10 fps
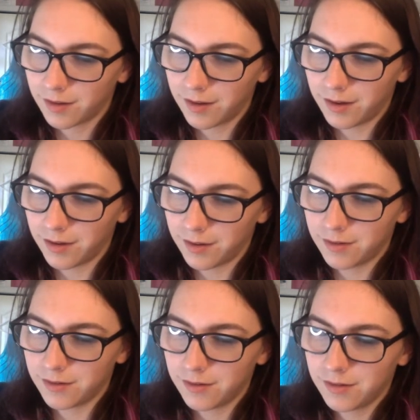
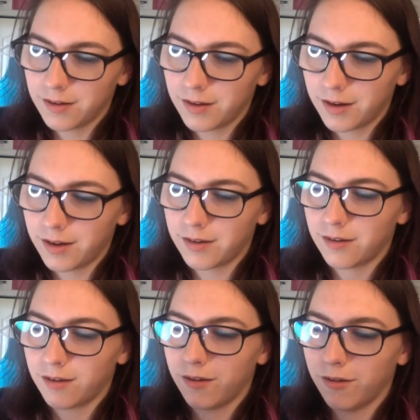under and
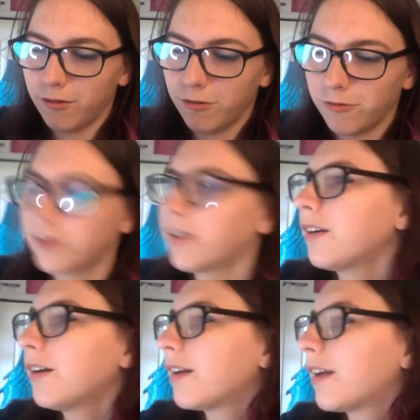
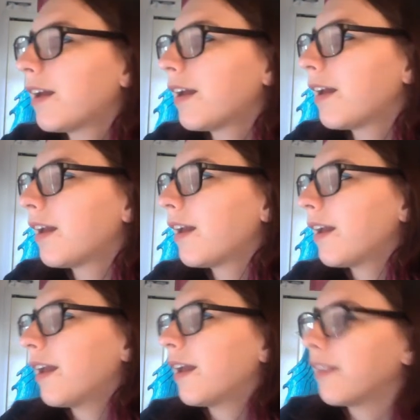over.
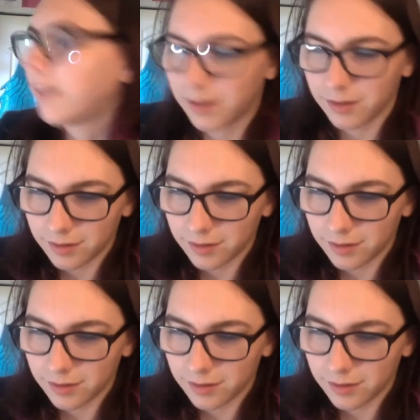And then